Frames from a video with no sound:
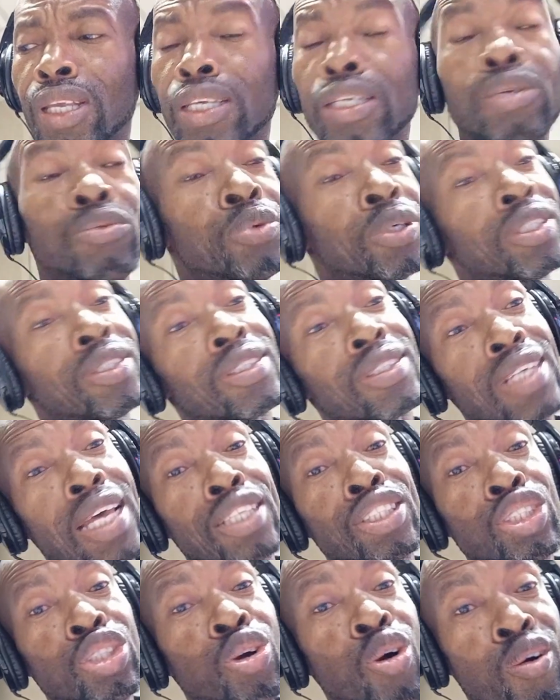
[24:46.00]
He would
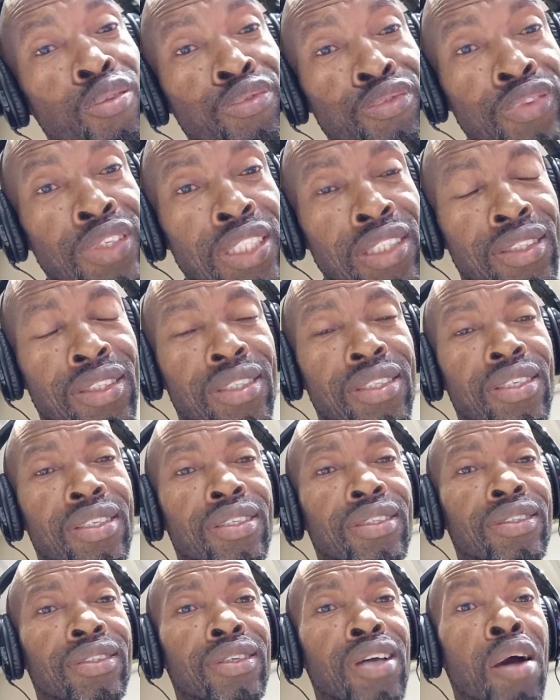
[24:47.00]
set your feet
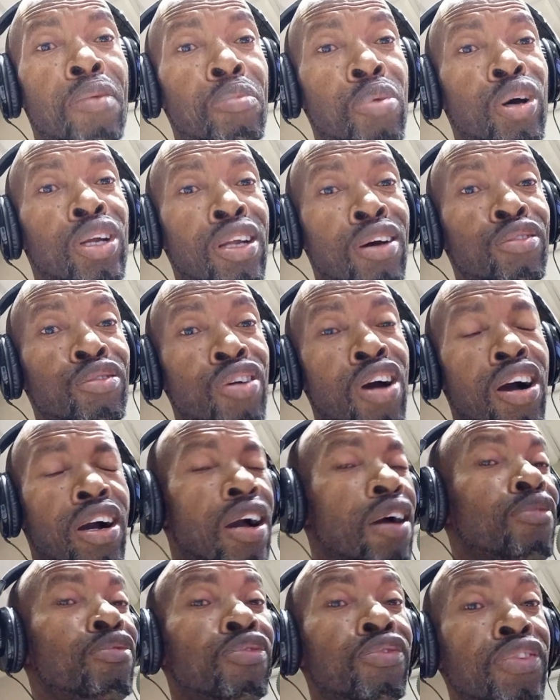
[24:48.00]
upon a
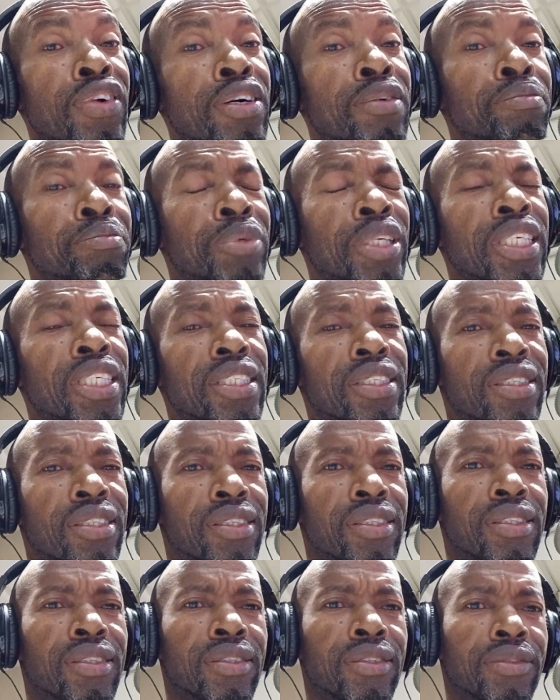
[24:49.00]
rock, a firm
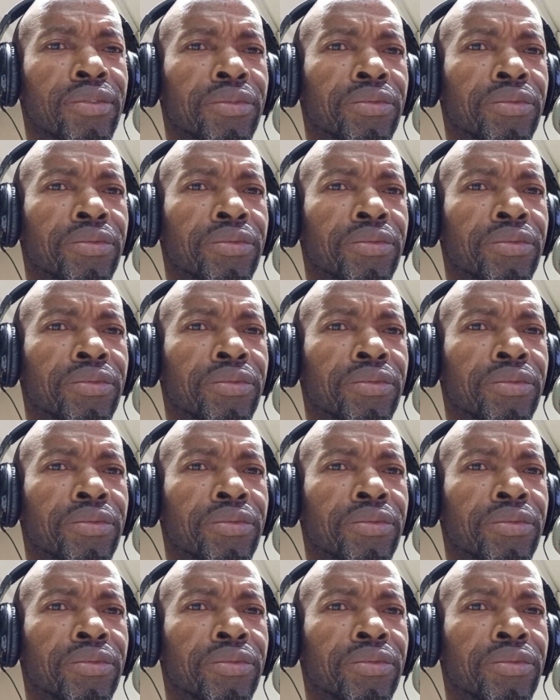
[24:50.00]
place,